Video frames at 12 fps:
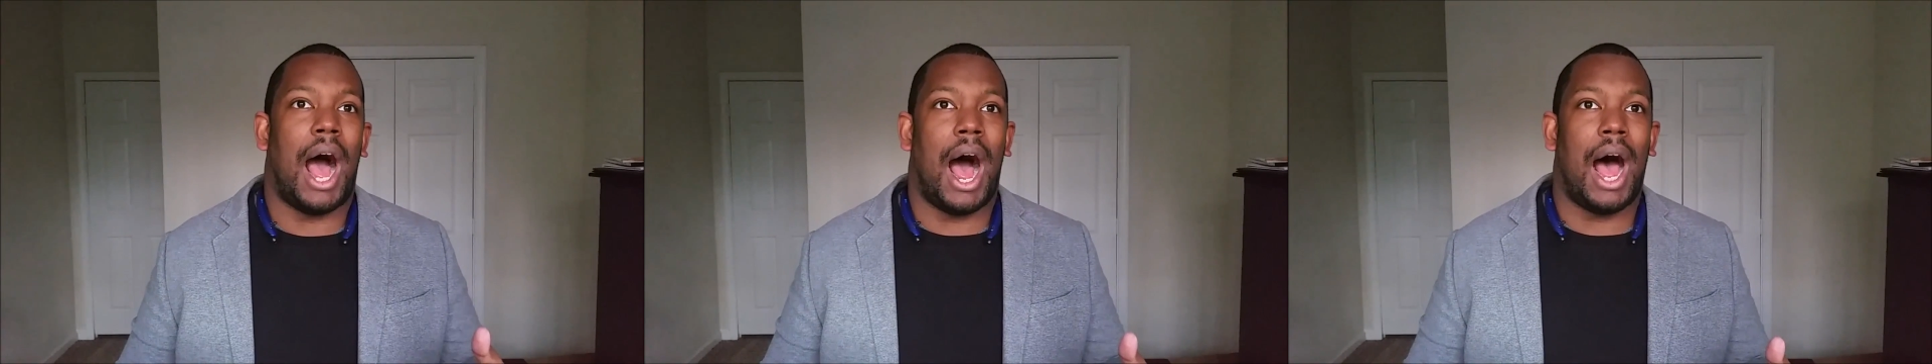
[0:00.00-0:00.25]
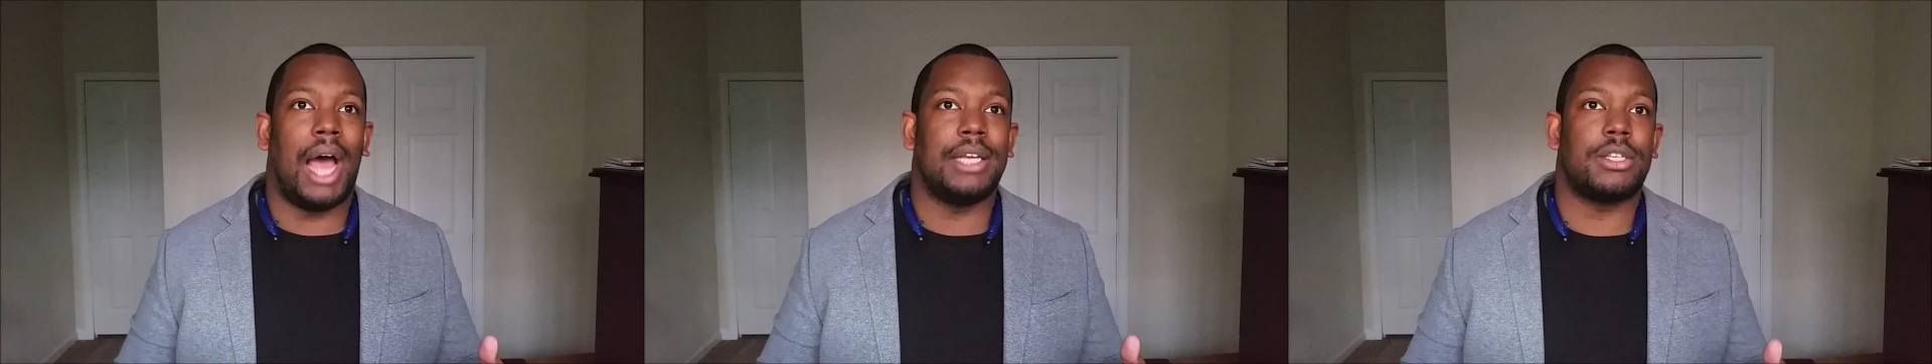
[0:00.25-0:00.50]

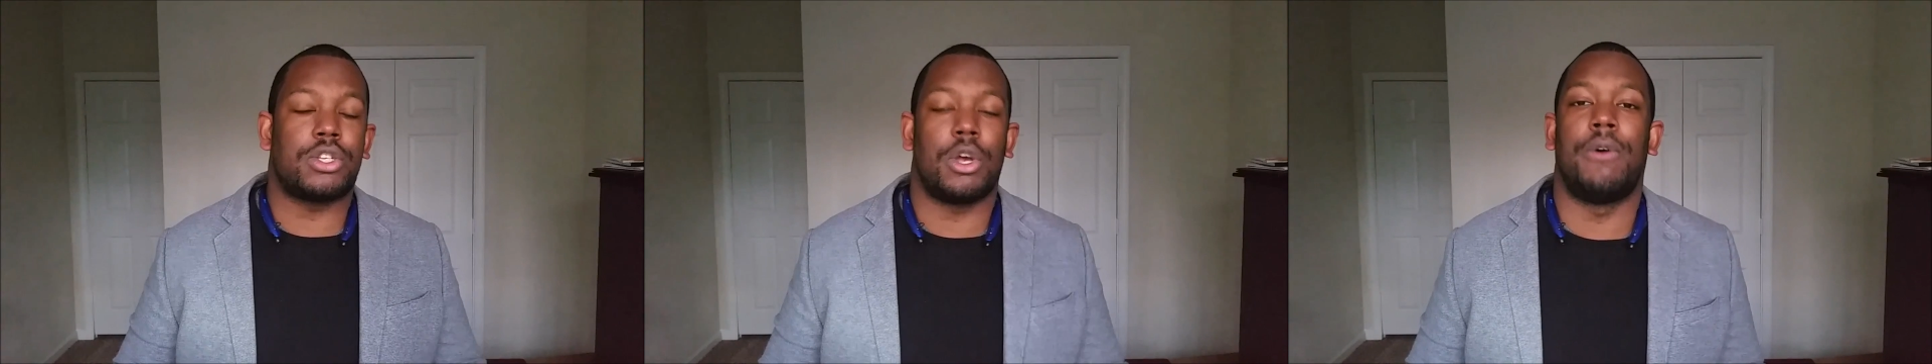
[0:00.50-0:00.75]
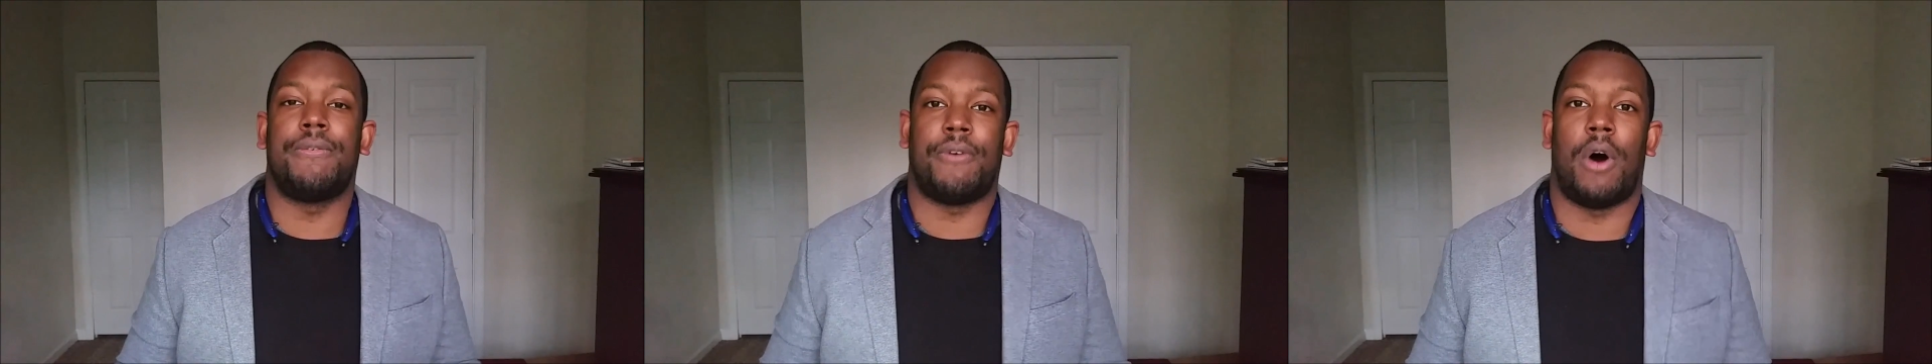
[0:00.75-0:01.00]
I,
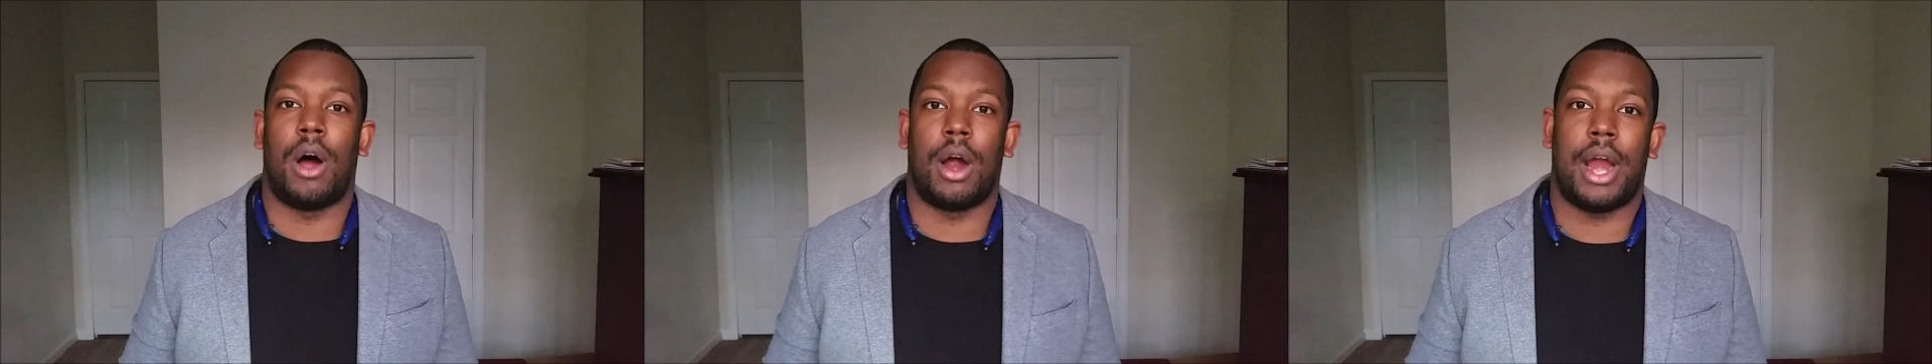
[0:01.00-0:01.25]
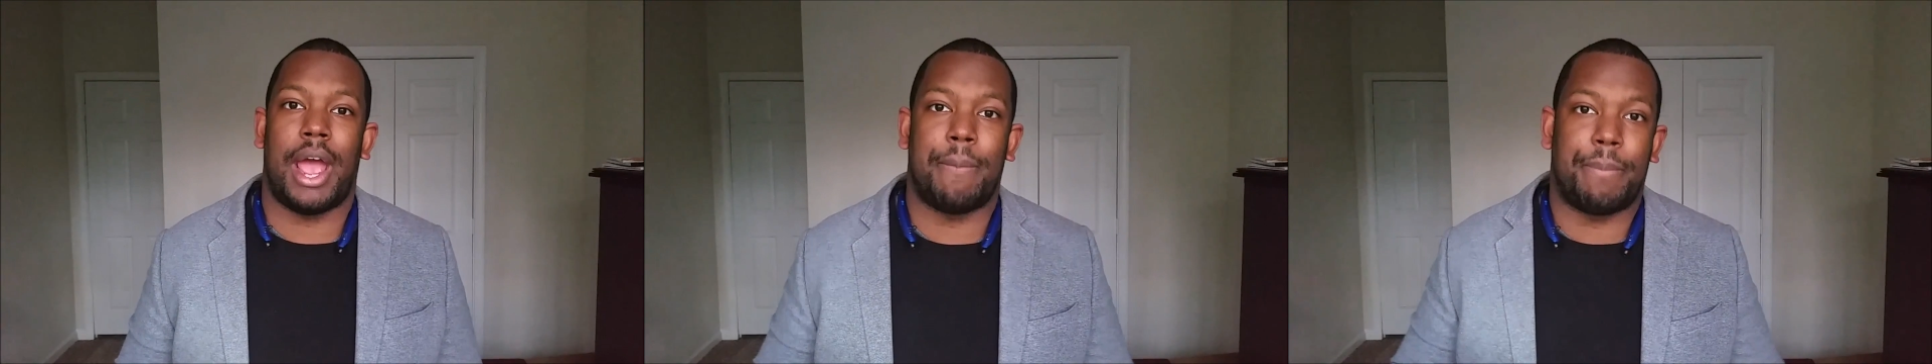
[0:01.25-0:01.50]
so
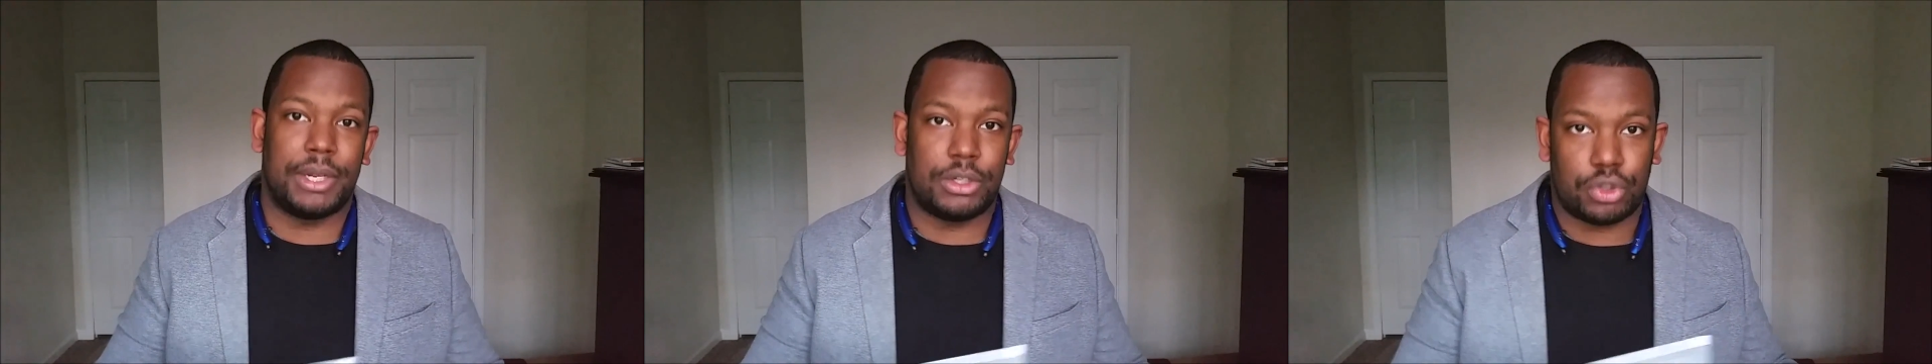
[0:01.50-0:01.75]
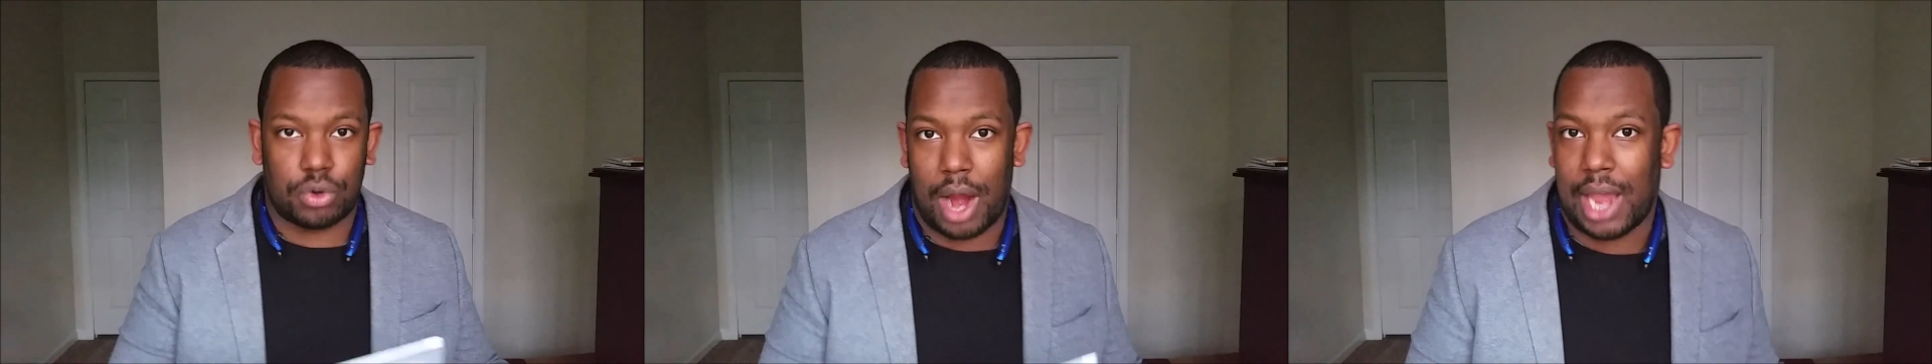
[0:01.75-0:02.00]
far, have
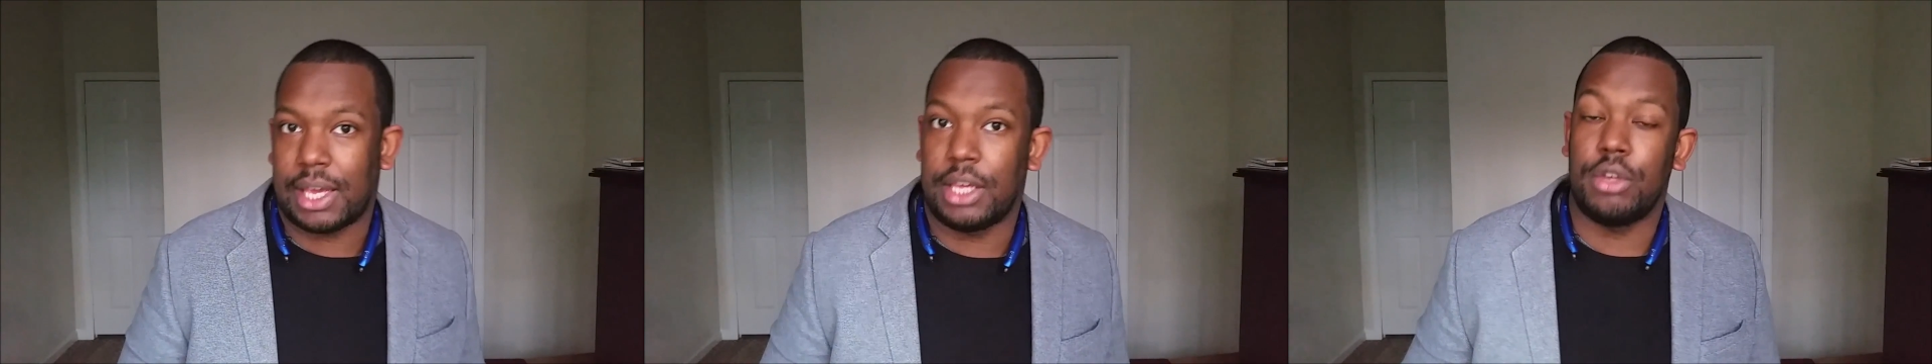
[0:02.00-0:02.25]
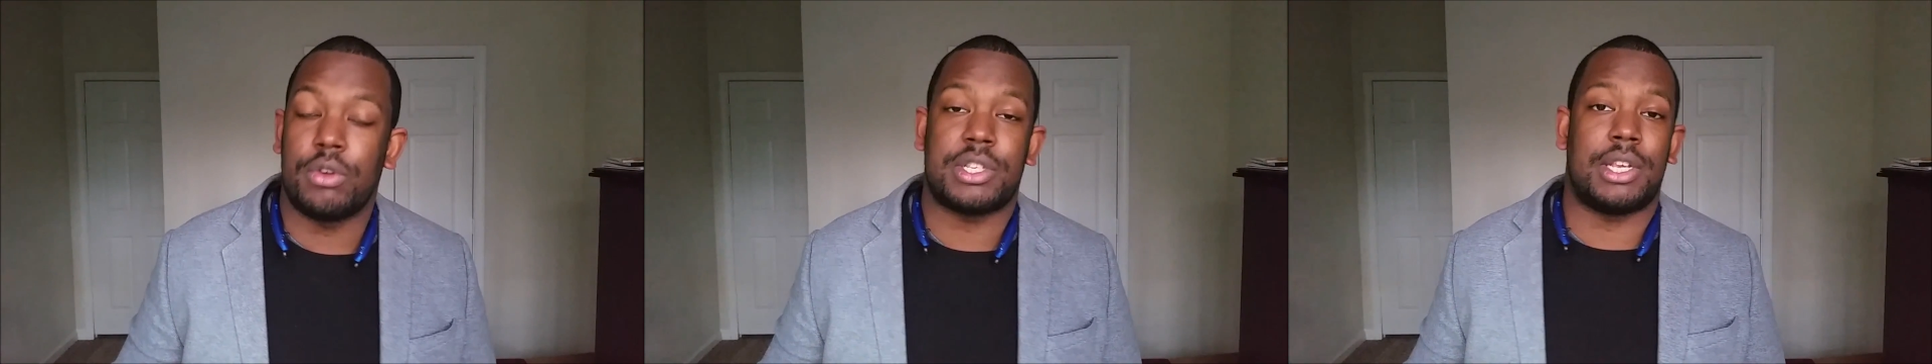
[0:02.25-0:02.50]
been
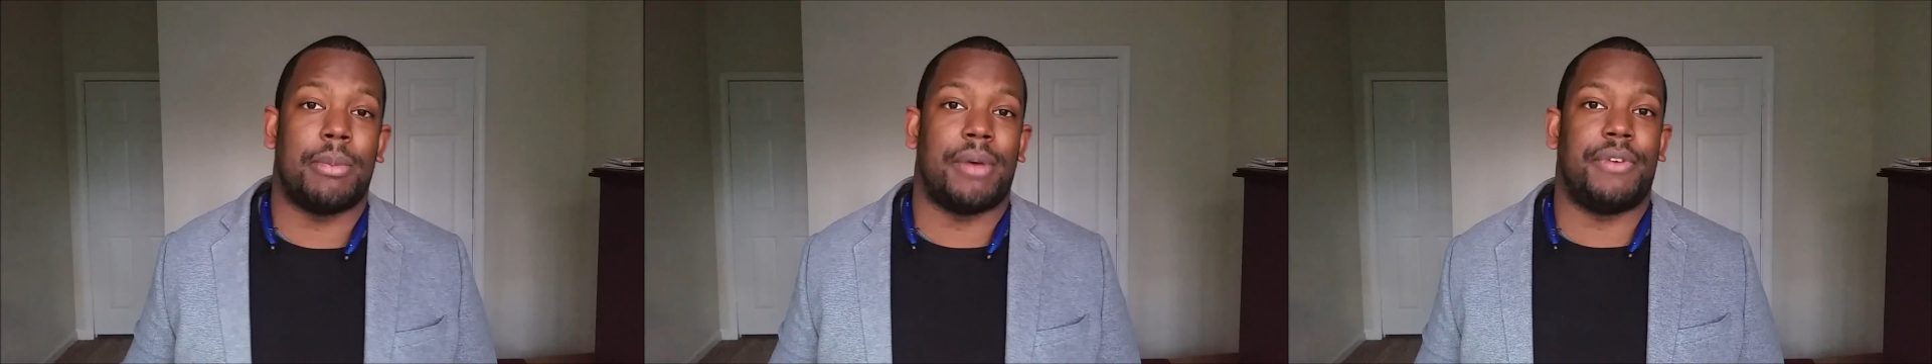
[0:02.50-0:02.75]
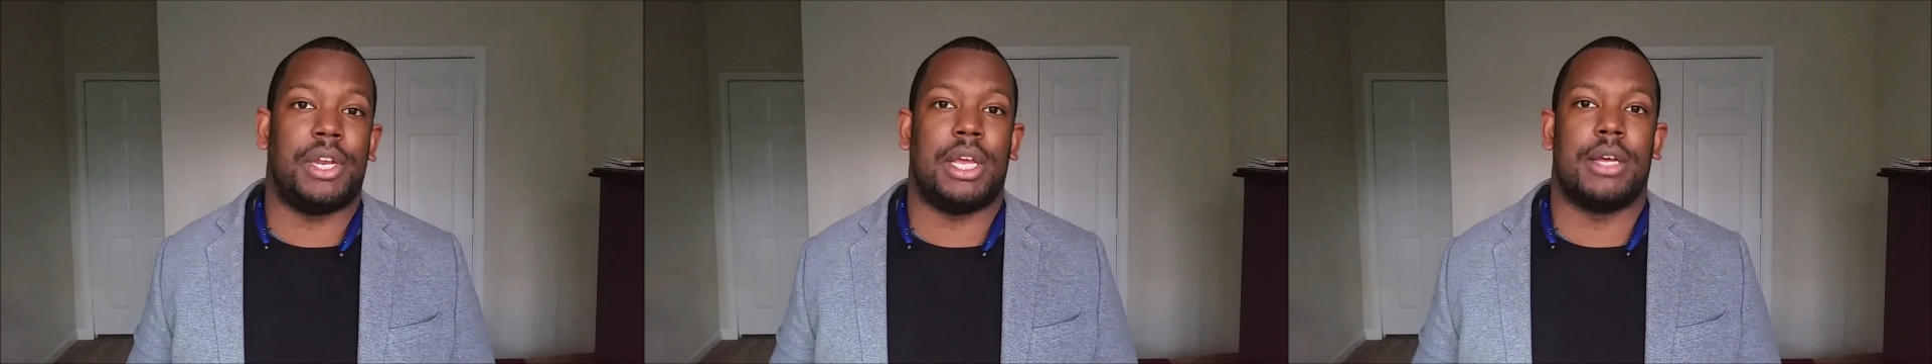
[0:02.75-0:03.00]
tracking, you can see my
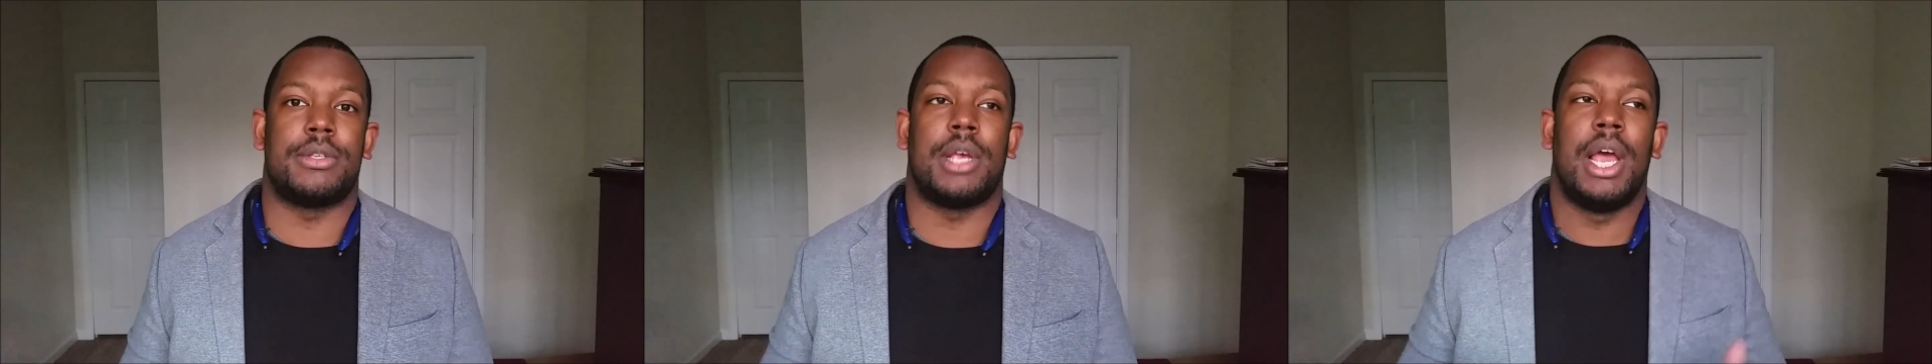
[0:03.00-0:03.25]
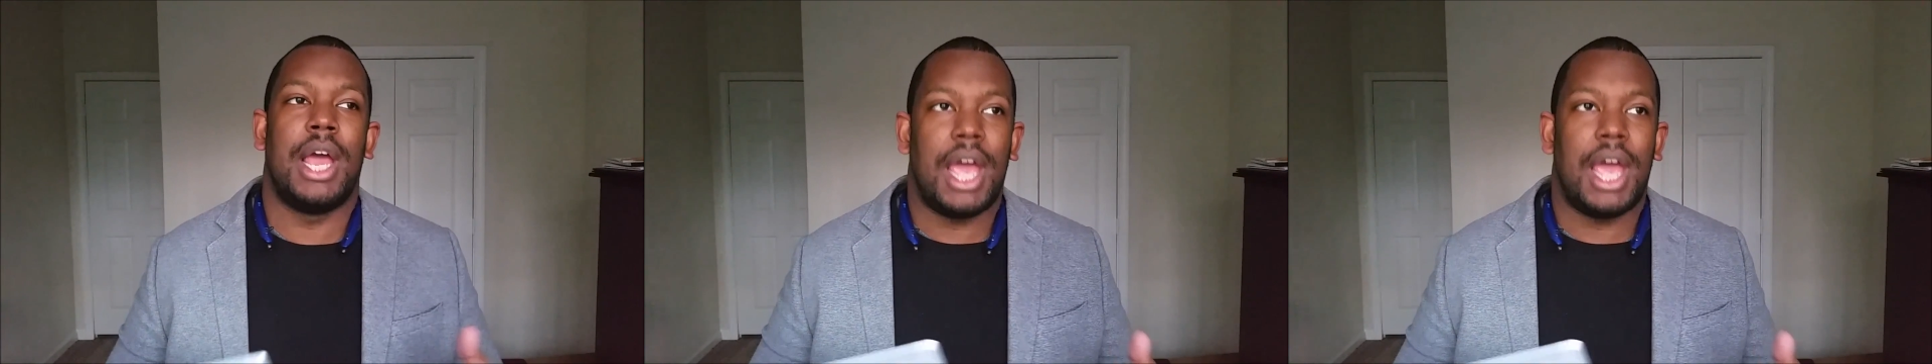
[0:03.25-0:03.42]
videos,